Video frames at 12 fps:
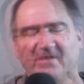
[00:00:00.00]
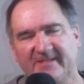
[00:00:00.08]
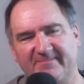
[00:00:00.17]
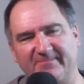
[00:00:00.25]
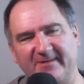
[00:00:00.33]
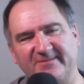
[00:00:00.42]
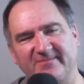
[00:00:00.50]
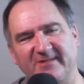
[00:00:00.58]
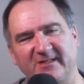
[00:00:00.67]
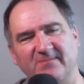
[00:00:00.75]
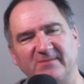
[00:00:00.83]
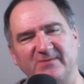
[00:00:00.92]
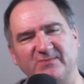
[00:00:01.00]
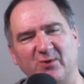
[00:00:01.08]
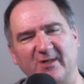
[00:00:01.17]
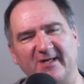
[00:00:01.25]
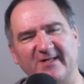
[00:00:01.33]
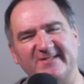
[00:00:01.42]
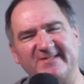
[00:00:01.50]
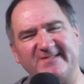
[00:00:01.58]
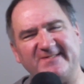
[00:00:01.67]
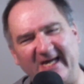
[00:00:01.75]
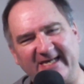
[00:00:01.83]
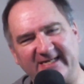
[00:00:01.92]
And that brings me to number four,
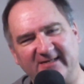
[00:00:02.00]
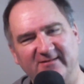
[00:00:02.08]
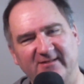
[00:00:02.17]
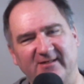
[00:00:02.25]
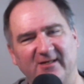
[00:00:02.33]
psych.